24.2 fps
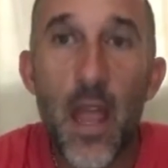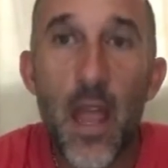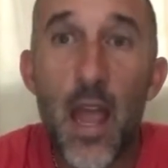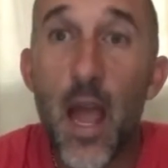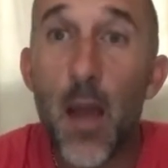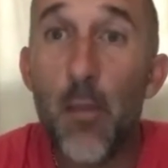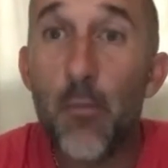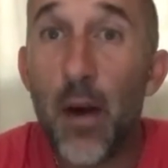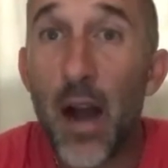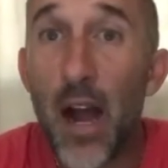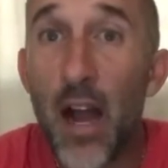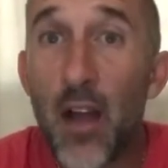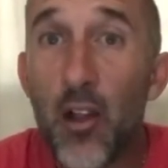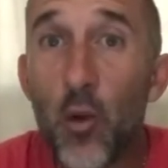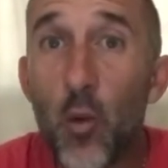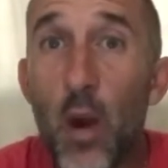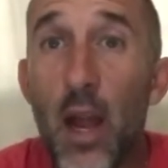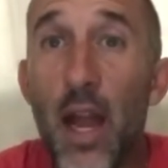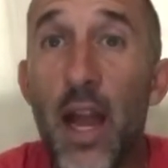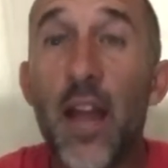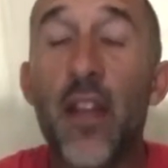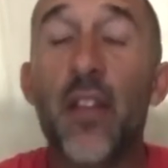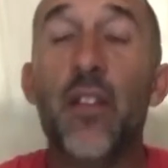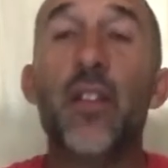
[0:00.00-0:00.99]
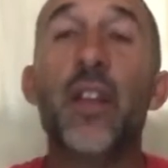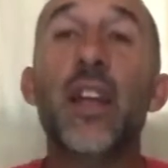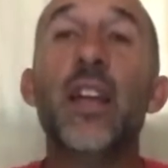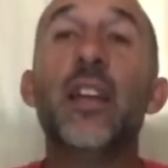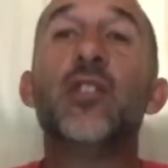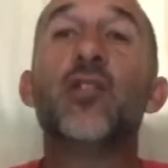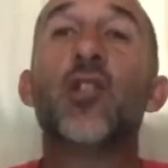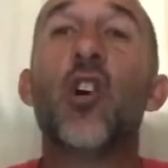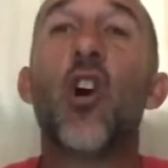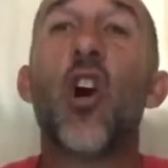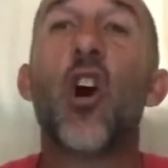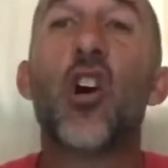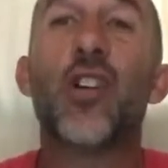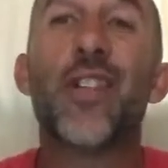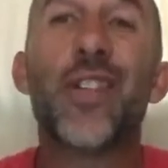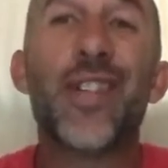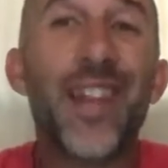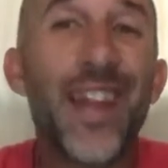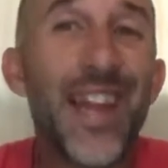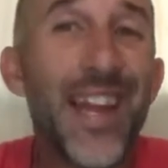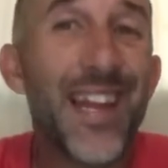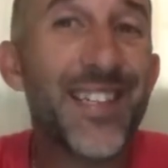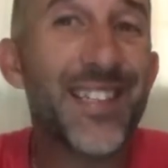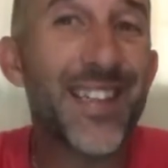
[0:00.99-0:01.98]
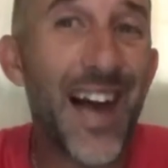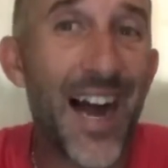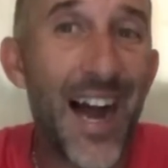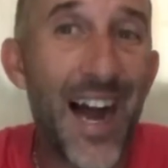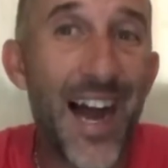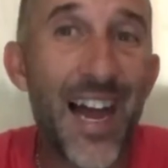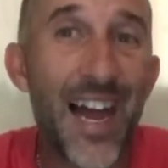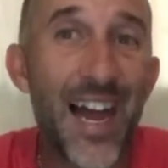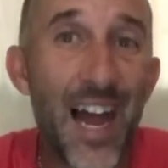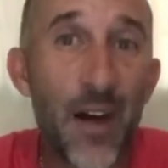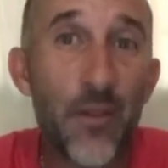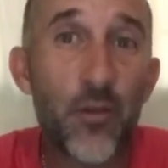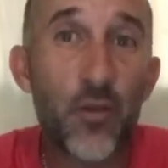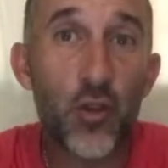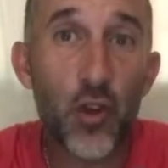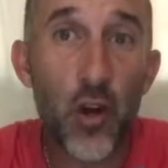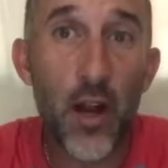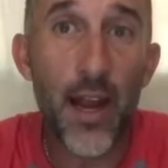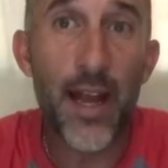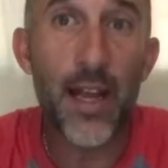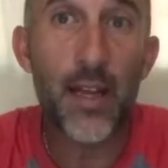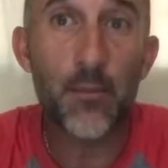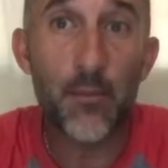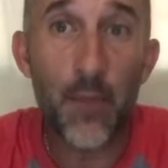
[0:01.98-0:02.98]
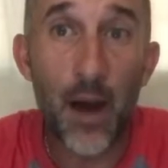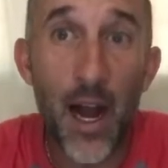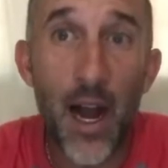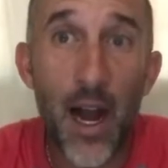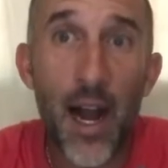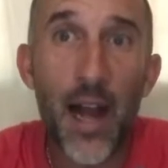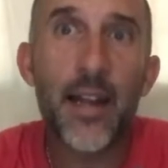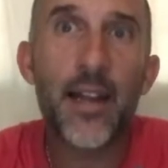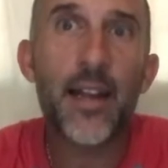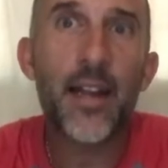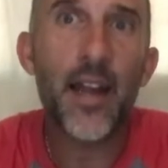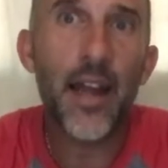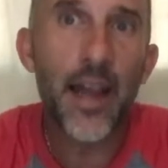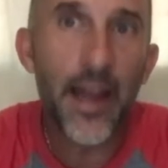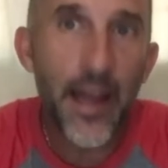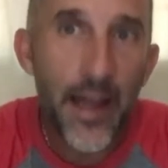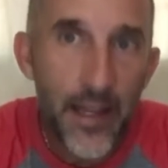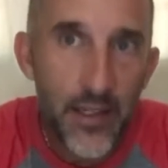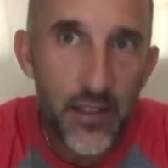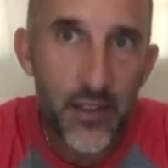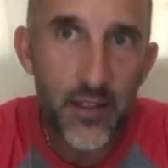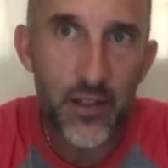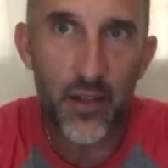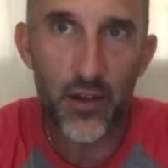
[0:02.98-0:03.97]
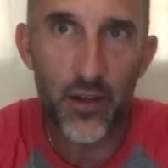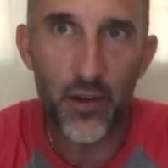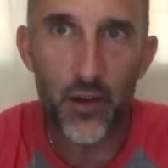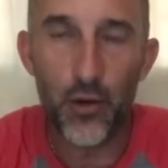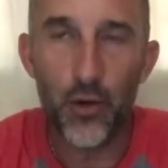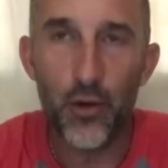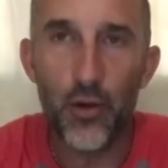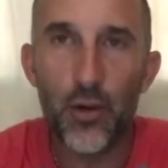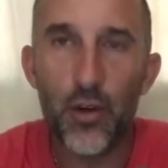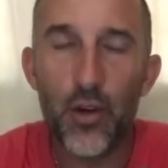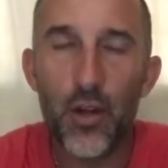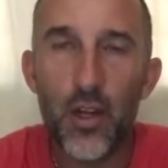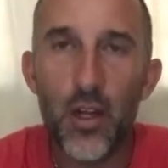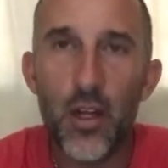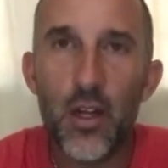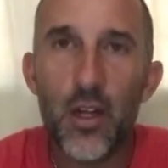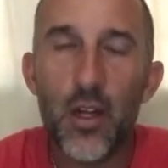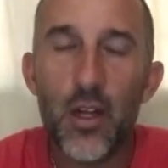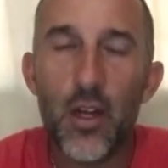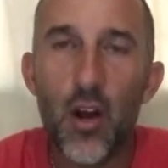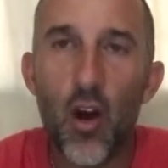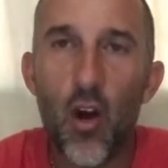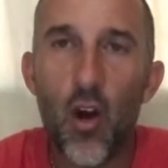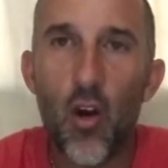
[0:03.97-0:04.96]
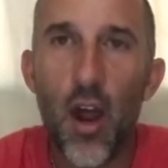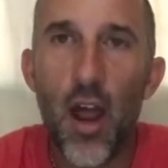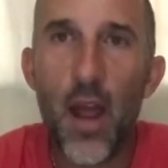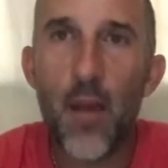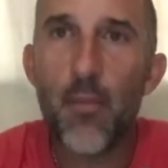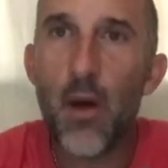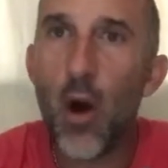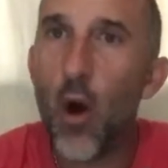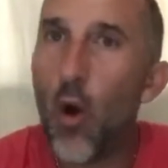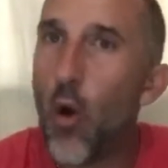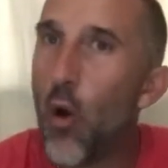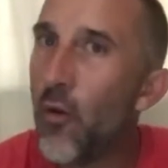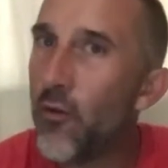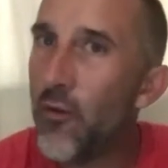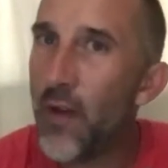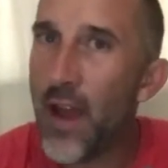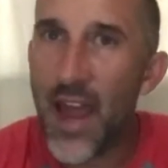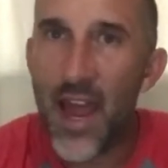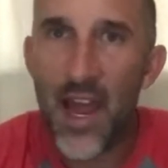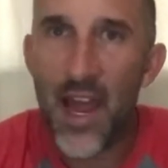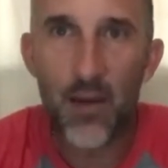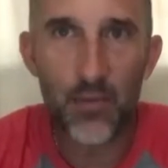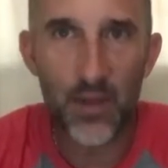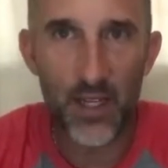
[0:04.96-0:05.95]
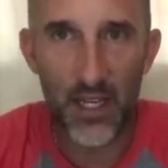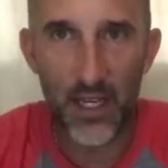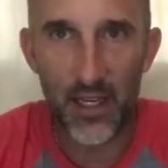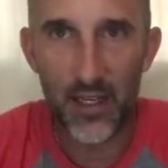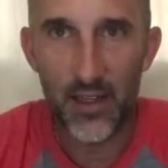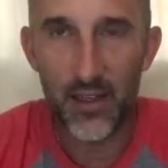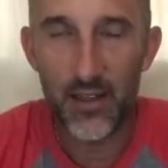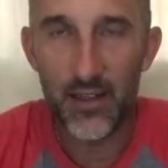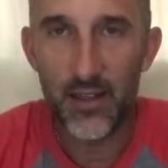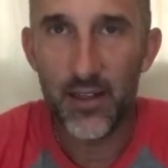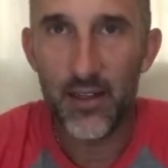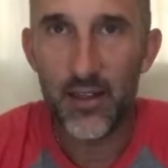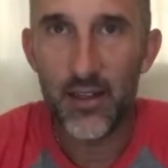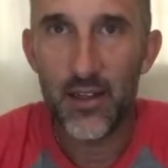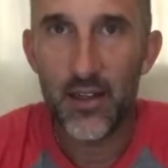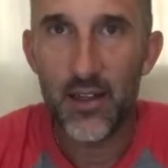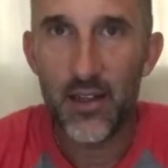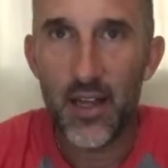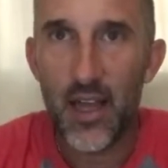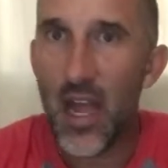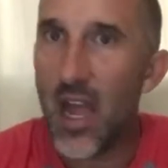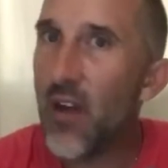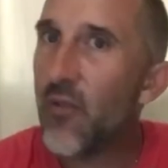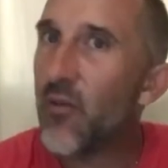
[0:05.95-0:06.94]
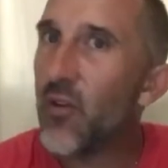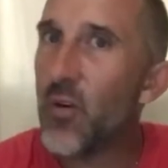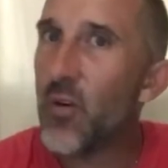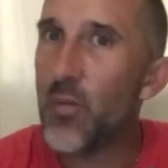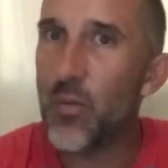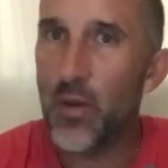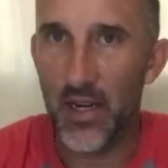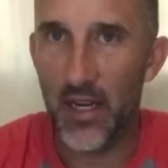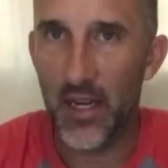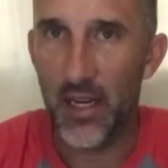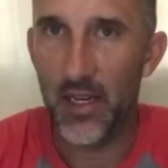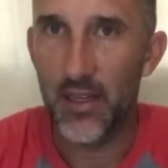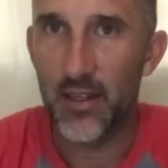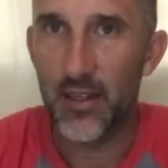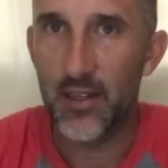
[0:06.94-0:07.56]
And by the way, these are things I have trained my kids to do, all right? My whole family, everybody.